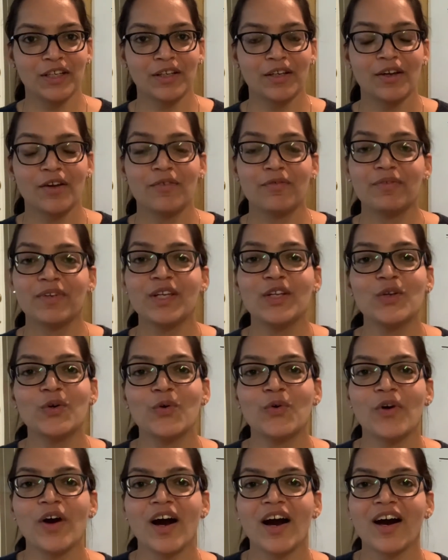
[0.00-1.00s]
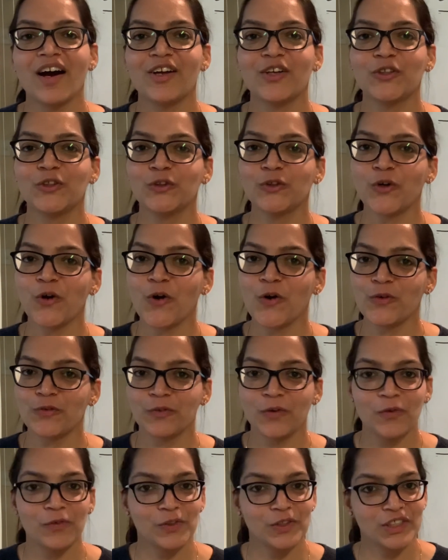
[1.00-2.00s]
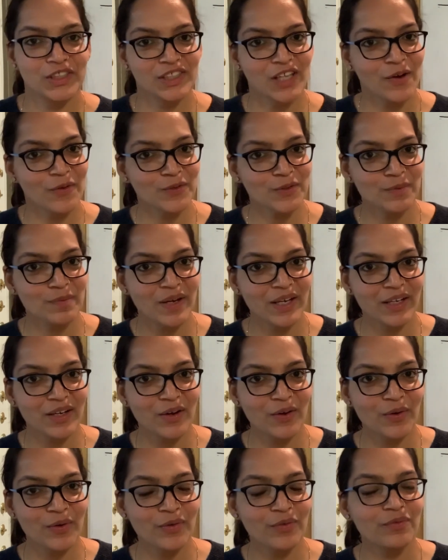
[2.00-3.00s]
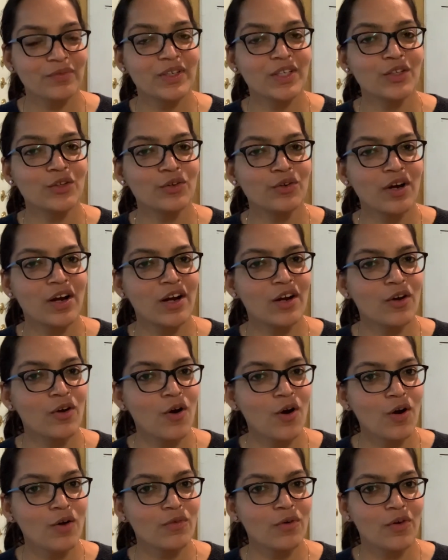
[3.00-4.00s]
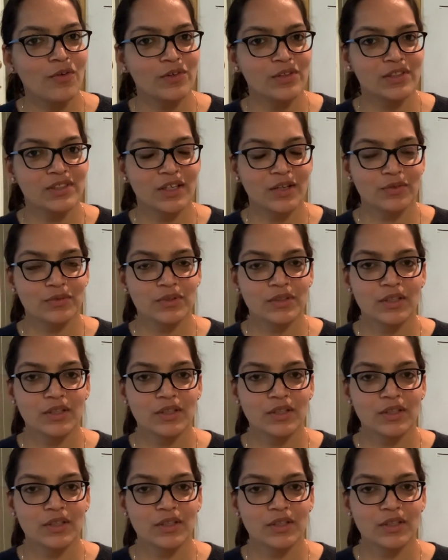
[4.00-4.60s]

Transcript: We know our short vowel sounds by now. We know our long vowel sounds.